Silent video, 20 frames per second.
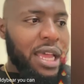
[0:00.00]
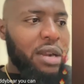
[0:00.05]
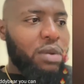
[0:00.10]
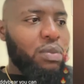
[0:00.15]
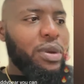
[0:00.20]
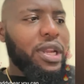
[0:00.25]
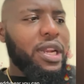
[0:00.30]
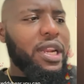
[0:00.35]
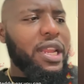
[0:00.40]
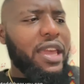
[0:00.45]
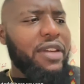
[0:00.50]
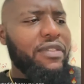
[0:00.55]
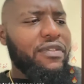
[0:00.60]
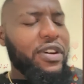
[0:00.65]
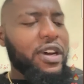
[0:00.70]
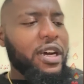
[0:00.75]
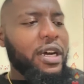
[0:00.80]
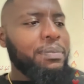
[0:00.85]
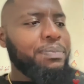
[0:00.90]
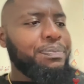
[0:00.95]
that
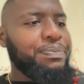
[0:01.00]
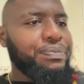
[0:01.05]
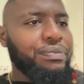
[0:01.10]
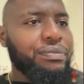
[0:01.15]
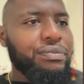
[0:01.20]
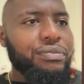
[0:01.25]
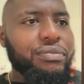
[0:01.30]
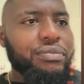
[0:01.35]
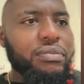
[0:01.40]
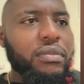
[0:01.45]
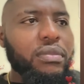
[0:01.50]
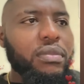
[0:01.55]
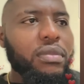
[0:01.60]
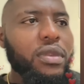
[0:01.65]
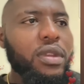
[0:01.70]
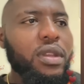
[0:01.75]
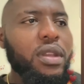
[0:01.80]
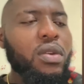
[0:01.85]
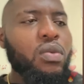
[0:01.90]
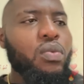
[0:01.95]
whenever
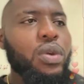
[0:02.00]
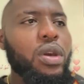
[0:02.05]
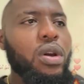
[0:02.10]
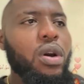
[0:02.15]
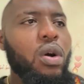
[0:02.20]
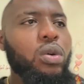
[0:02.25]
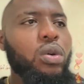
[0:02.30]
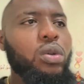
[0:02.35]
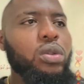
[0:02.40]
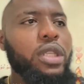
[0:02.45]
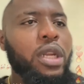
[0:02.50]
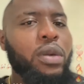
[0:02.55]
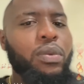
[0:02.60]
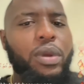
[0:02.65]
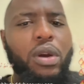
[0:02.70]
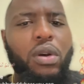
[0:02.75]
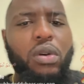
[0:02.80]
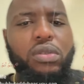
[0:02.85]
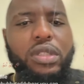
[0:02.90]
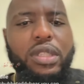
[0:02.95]
we hold
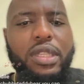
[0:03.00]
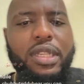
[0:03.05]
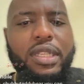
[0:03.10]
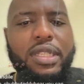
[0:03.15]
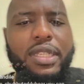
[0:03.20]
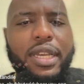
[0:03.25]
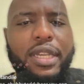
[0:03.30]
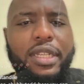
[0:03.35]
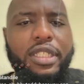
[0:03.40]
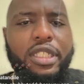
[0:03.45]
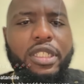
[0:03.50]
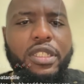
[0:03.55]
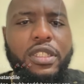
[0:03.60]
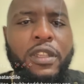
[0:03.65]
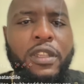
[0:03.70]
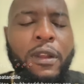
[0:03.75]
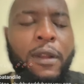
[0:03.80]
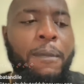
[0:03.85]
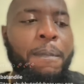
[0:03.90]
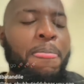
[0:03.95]
and we host these
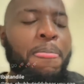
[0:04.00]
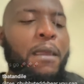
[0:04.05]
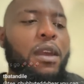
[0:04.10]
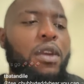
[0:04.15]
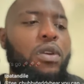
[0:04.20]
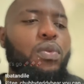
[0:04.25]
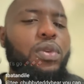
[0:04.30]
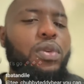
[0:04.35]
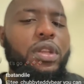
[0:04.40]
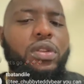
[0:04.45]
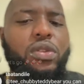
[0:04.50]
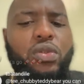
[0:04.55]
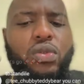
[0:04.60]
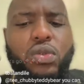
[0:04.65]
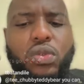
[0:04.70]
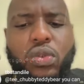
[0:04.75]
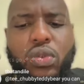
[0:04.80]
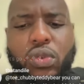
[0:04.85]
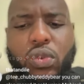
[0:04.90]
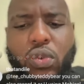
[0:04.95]
sessions, we
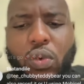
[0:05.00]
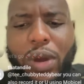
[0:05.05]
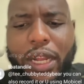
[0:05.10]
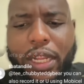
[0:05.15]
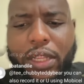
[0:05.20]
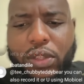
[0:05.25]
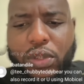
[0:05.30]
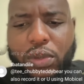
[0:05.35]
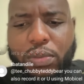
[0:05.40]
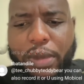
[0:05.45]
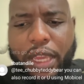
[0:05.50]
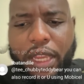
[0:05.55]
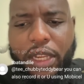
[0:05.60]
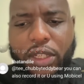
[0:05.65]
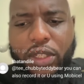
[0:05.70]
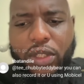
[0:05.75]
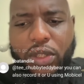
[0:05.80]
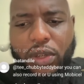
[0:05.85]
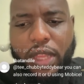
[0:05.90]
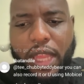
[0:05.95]
do want to
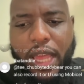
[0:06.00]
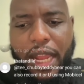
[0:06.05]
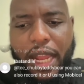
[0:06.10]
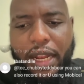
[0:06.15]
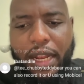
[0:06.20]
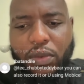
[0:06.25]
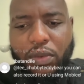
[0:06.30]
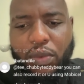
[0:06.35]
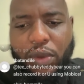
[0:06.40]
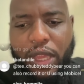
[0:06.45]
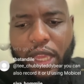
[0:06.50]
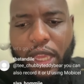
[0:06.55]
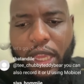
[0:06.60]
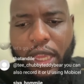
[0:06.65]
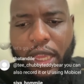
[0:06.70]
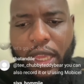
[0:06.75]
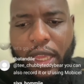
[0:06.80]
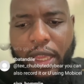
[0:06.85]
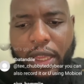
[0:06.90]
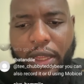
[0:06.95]
make sure that
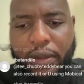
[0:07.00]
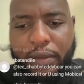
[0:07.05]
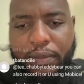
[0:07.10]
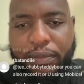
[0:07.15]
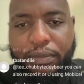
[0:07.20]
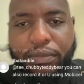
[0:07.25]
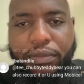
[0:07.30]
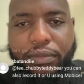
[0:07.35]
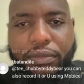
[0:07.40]
we